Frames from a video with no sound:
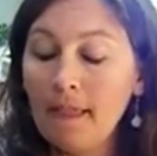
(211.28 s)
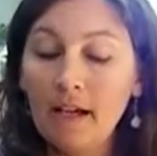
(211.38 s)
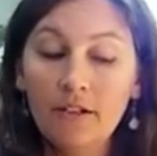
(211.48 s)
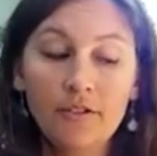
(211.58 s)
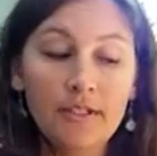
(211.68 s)

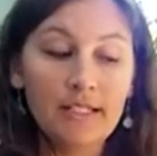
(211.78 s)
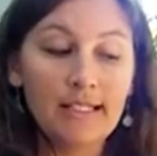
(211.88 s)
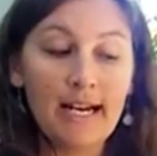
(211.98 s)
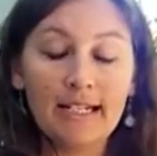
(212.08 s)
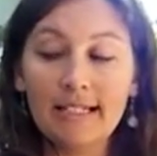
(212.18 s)
You
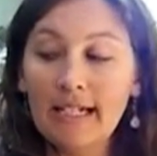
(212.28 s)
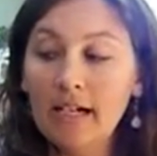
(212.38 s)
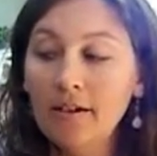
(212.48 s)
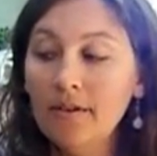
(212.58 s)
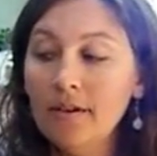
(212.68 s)
zigzag
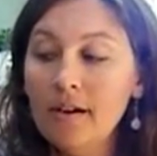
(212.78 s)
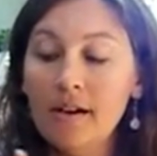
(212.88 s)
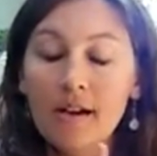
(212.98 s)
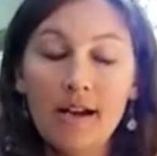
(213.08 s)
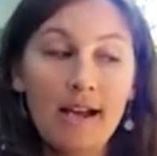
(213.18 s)
down
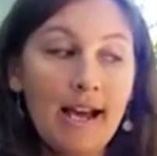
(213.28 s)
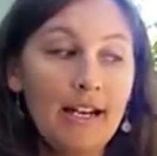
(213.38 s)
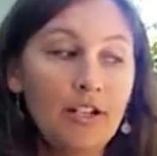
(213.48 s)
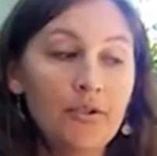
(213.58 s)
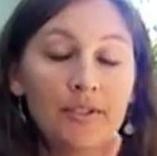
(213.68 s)

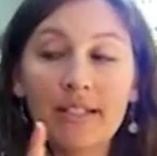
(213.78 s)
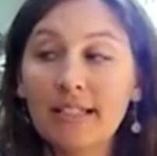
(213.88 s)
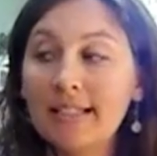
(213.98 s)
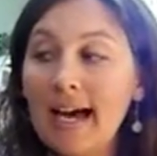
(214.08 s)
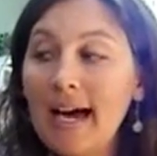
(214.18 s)
and you
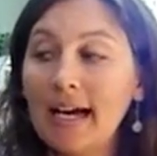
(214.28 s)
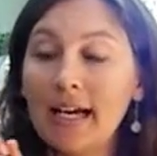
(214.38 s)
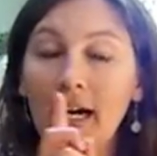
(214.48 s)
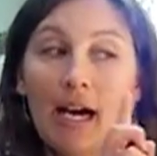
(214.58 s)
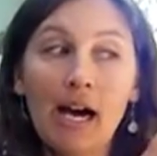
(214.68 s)
zigzag
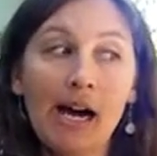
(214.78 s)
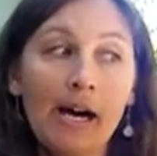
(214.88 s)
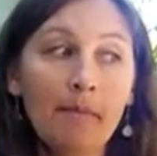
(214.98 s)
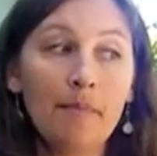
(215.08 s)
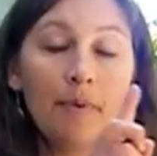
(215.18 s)

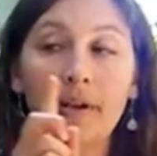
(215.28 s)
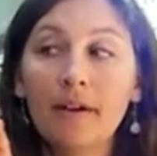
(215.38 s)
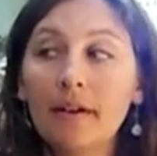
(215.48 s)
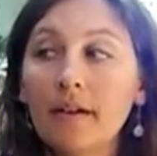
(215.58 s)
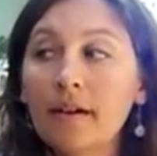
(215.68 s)
up.
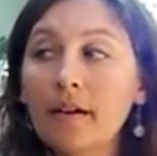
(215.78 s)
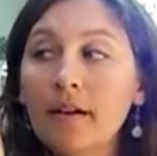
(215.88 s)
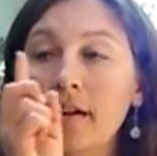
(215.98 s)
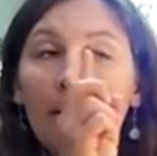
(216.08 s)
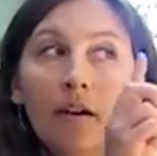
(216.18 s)

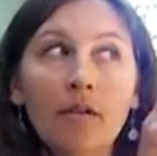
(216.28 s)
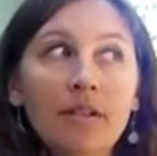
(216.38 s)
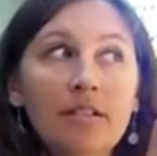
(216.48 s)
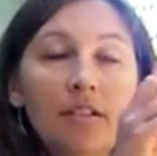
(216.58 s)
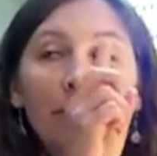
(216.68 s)
What
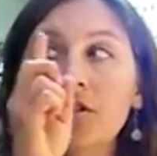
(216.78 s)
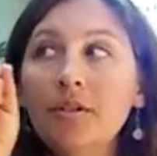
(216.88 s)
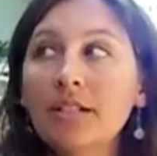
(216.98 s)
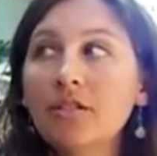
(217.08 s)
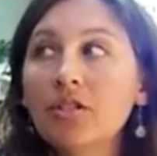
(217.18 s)
this is
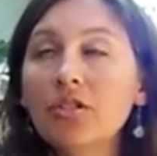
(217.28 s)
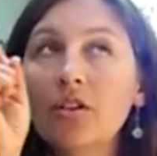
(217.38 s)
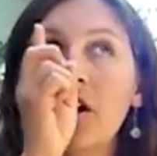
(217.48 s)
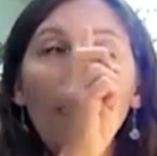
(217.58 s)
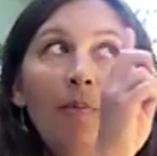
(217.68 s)
doing is just
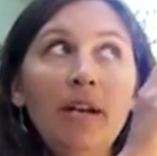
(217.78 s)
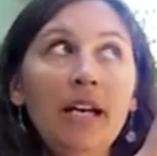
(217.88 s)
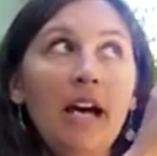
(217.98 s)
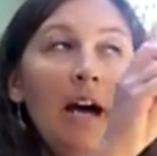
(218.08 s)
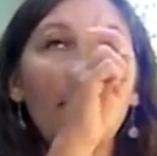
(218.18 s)

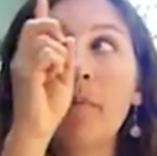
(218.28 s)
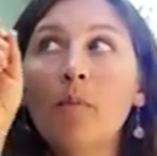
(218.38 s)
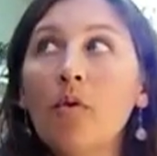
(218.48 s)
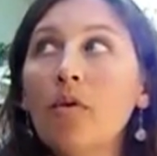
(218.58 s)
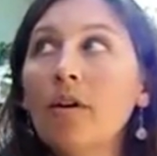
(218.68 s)
opening up
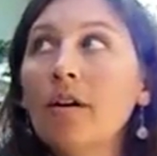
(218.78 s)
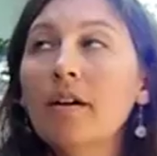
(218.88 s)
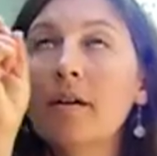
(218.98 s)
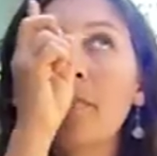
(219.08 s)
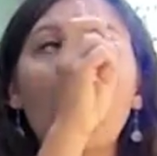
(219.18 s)

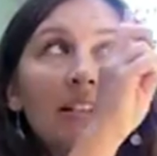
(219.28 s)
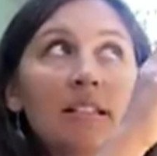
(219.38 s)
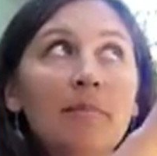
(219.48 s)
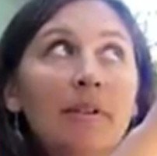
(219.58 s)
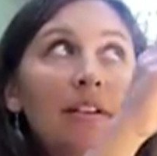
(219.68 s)
more
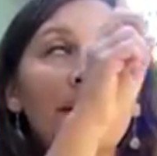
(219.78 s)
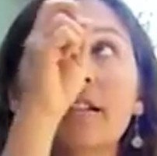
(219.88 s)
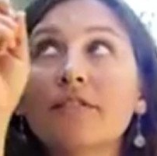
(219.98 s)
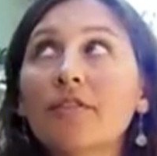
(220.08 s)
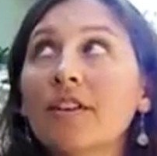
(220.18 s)

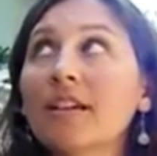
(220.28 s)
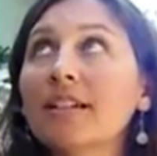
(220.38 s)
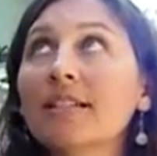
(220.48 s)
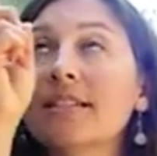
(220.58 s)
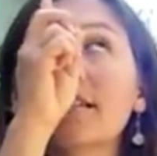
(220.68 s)
possibilities for
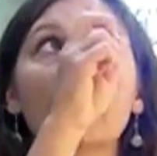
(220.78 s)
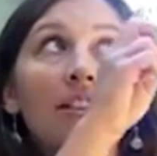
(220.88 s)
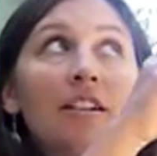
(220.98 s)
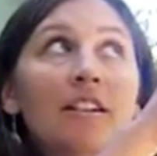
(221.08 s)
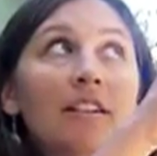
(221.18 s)
this
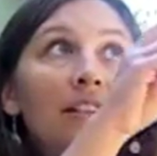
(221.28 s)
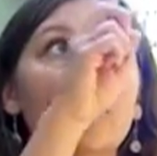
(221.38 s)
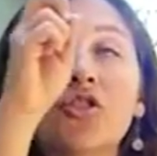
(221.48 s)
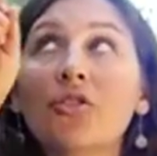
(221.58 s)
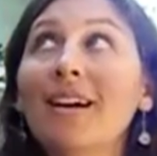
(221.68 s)

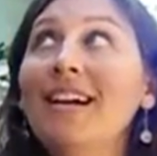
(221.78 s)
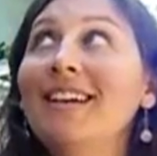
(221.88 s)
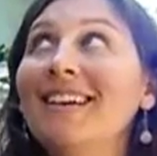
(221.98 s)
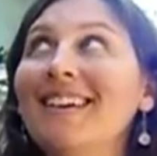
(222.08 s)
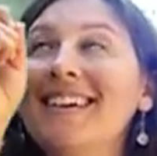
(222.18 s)

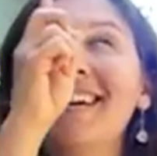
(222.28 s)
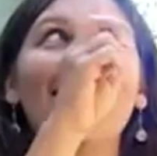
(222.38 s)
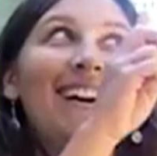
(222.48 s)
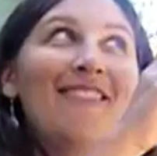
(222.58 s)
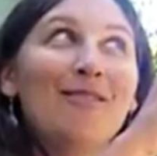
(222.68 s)
trade
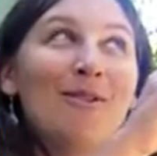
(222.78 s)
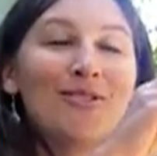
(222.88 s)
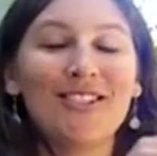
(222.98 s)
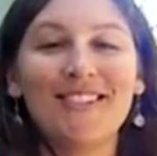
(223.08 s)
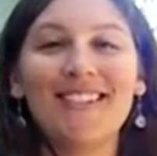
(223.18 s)
of
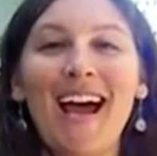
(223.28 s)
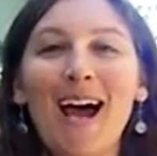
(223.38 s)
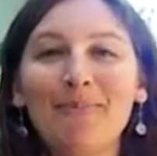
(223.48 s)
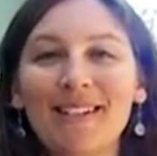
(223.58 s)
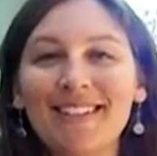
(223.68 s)
emotions to
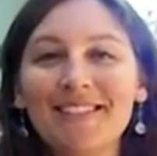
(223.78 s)
happen.